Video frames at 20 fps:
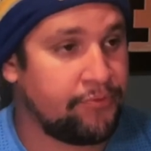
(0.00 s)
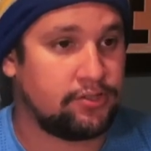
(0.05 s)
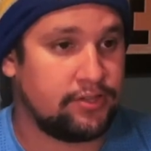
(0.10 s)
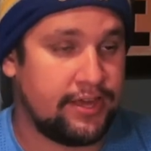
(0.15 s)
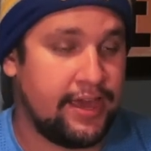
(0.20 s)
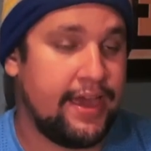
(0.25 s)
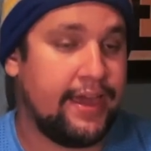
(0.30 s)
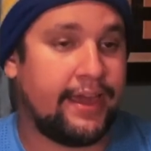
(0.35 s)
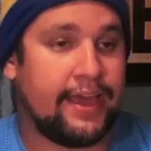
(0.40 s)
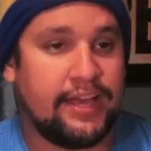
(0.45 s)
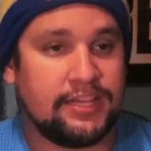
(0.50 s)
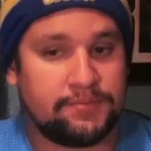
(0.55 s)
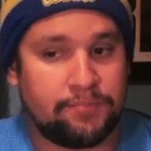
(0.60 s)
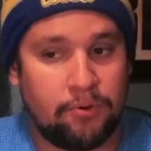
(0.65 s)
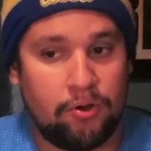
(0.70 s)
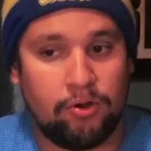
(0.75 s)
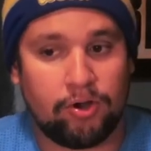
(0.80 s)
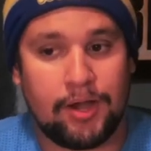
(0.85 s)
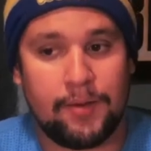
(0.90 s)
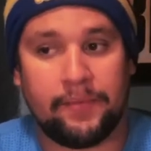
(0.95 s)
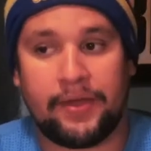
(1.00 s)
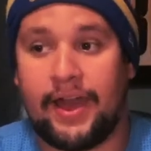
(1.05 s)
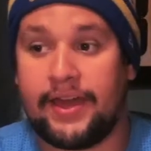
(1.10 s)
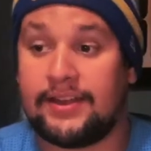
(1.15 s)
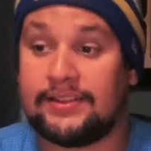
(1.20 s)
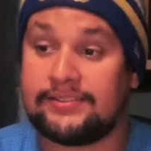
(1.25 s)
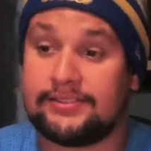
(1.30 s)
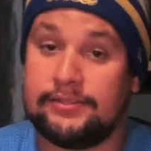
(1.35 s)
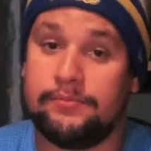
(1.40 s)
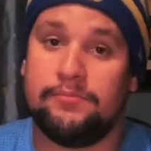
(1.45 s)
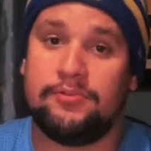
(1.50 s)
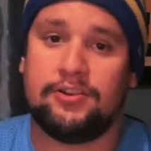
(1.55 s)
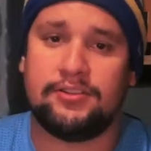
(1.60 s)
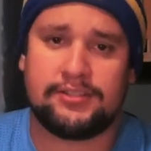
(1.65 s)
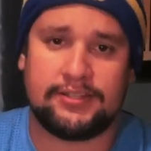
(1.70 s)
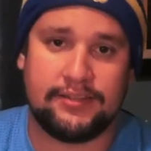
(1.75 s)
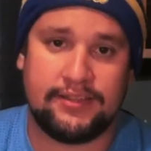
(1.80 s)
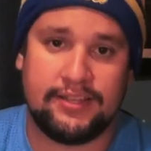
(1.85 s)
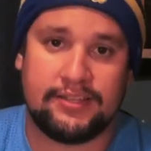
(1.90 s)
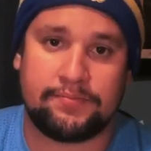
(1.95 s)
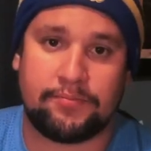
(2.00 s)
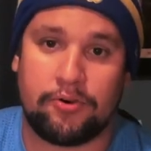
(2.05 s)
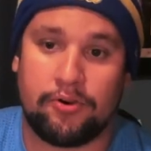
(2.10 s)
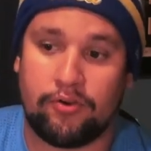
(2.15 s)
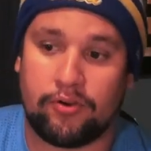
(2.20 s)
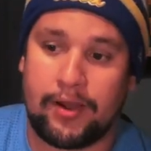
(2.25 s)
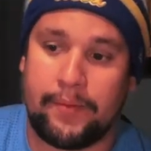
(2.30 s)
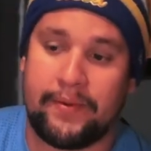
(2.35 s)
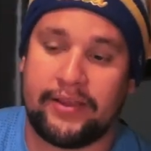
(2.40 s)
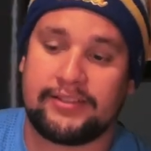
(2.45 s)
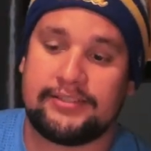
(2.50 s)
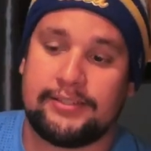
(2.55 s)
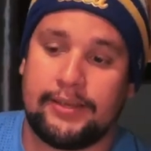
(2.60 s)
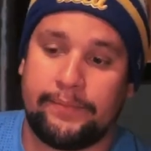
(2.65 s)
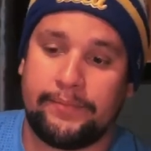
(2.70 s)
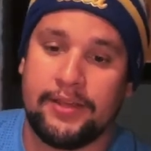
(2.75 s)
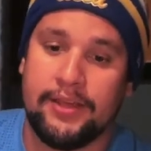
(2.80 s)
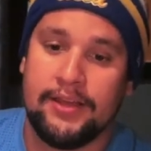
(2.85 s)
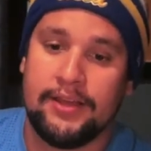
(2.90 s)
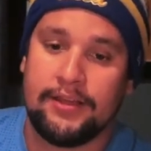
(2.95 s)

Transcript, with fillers: So the NCAS program, kind of similar to this program, except